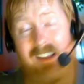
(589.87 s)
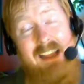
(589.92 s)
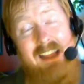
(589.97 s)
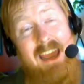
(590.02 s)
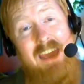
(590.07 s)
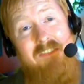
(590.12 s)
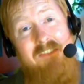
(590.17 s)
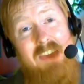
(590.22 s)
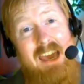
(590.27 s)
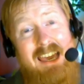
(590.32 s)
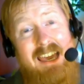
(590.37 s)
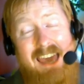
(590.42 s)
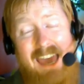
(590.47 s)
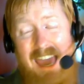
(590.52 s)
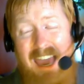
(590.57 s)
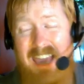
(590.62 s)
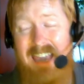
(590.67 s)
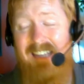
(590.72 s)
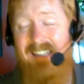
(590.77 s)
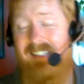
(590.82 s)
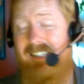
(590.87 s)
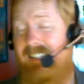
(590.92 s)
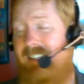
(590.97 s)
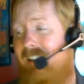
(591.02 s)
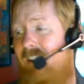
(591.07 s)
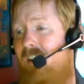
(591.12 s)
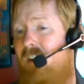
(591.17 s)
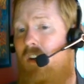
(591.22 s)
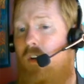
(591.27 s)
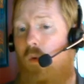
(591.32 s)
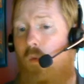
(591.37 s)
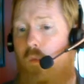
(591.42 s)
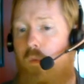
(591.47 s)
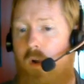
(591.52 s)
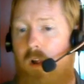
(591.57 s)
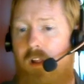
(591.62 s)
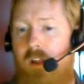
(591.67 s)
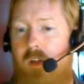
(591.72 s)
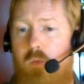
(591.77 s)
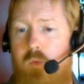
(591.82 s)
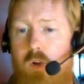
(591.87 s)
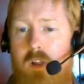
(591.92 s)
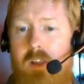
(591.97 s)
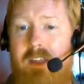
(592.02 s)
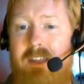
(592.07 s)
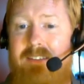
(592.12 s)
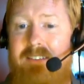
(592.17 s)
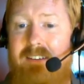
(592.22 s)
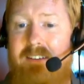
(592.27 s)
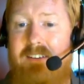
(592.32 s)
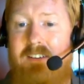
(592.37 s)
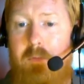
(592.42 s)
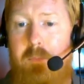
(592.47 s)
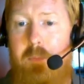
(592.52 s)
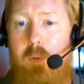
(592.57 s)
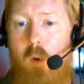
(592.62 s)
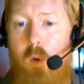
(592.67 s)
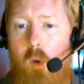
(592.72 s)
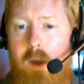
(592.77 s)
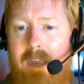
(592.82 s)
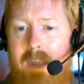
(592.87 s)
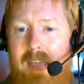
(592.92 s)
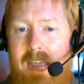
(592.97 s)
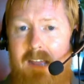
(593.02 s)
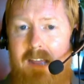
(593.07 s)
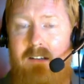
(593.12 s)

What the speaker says: If he can't, really, really disappointing.